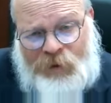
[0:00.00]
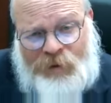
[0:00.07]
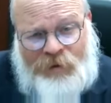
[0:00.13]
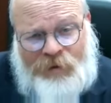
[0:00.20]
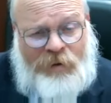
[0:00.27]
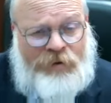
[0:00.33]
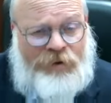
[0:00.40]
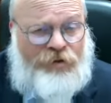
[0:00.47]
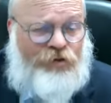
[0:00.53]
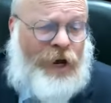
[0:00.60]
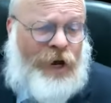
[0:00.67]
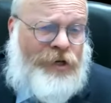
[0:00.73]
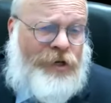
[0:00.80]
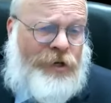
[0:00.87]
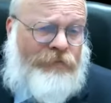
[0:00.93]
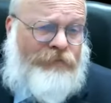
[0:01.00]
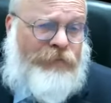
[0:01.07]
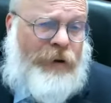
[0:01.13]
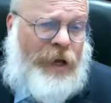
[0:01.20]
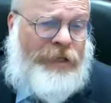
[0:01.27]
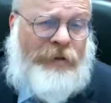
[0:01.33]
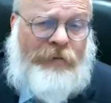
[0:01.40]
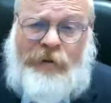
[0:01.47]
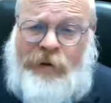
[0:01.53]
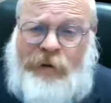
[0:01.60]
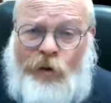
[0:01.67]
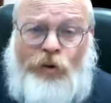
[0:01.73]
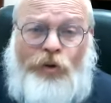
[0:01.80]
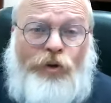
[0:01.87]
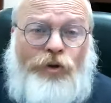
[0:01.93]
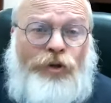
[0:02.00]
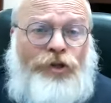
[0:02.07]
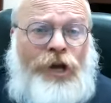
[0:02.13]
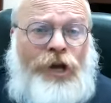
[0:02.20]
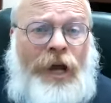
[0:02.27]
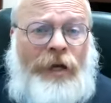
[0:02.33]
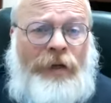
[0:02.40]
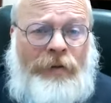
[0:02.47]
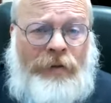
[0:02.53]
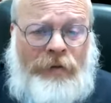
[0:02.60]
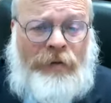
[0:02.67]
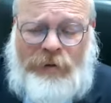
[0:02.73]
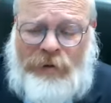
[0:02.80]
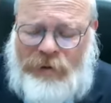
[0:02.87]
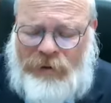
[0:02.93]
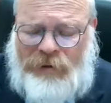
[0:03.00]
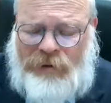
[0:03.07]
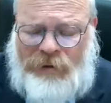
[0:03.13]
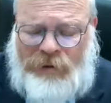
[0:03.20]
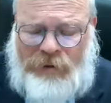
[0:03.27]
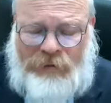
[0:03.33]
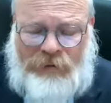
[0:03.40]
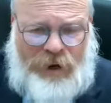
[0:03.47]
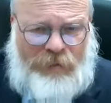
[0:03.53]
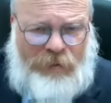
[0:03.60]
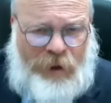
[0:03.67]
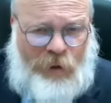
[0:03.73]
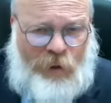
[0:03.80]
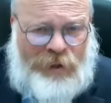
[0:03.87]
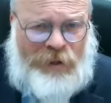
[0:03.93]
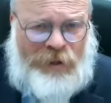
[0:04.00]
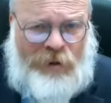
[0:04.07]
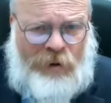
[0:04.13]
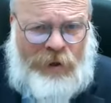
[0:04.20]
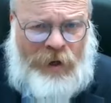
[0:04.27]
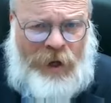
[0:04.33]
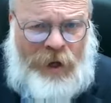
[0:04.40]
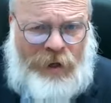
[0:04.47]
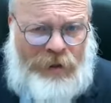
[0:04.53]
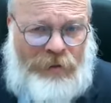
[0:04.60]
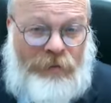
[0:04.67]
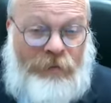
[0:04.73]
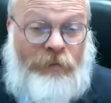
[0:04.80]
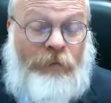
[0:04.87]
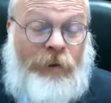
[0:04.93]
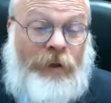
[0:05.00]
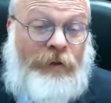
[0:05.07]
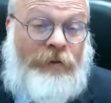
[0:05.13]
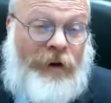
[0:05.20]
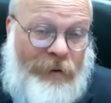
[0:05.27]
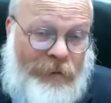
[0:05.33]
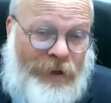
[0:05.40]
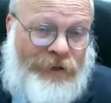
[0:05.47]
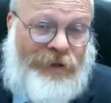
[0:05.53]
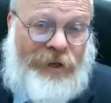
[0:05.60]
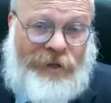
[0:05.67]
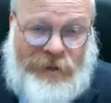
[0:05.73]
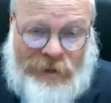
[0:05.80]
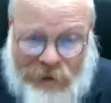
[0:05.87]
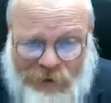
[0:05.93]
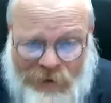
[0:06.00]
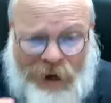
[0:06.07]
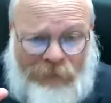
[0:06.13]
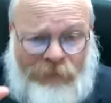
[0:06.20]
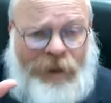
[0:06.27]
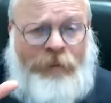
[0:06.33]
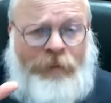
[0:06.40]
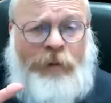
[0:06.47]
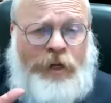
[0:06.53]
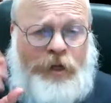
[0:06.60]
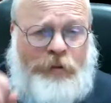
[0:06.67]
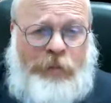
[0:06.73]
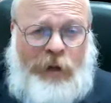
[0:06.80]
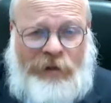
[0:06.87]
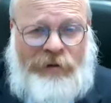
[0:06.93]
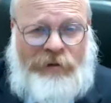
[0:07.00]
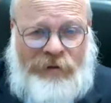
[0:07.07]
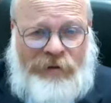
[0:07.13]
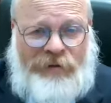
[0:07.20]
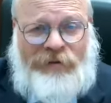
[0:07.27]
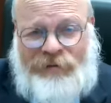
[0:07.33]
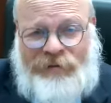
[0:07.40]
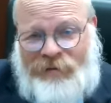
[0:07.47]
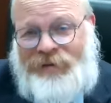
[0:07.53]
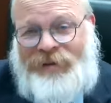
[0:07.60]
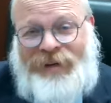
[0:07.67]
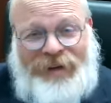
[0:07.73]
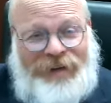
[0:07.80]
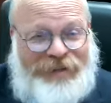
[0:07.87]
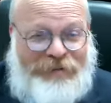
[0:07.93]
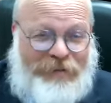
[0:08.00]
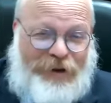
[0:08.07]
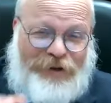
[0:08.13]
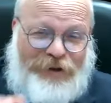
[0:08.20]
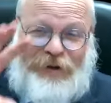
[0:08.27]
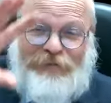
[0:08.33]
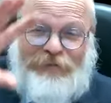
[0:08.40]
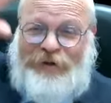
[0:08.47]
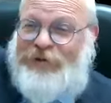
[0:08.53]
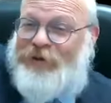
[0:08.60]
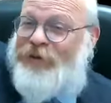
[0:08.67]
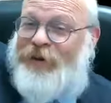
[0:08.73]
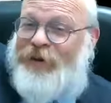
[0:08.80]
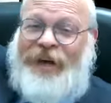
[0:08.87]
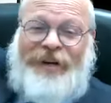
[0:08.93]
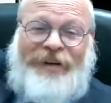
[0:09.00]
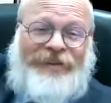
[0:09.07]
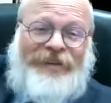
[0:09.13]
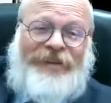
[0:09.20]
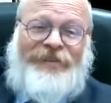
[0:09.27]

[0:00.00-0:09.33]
It's the most tragic possible lose a child. Rabbi, what's going on? Rabbi says, oh, well, let me explain to you. I guess the Baal knew a lot of